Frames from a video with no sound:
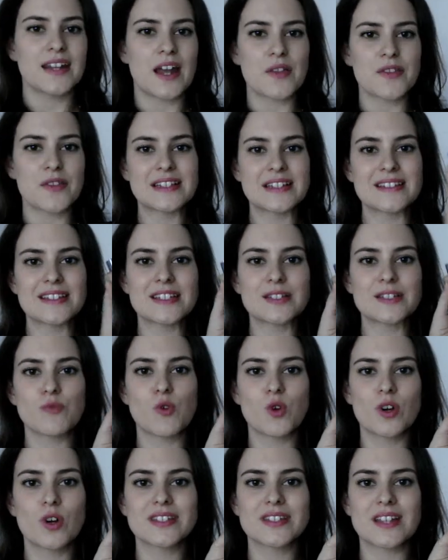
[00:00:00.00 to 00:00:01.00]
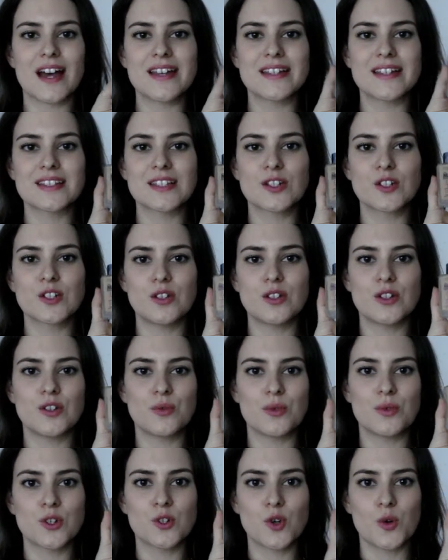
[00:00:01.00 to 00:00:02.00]
Now, this is a smaller size than
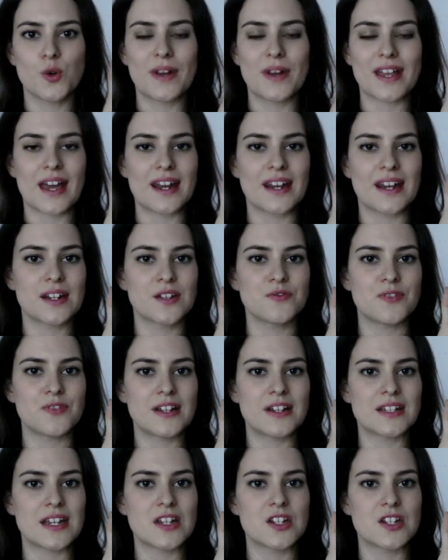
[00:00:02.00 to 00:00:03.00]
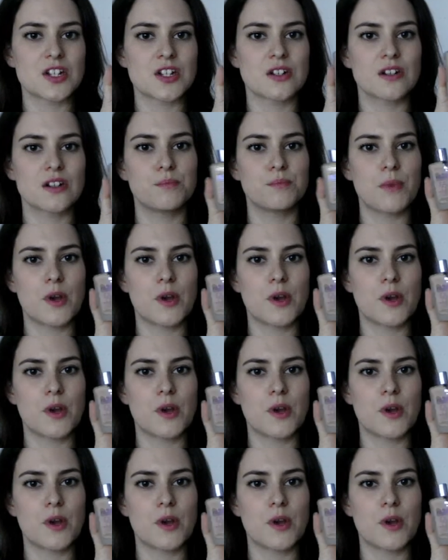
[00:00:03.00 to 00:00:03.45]
you would normally get in a foundation.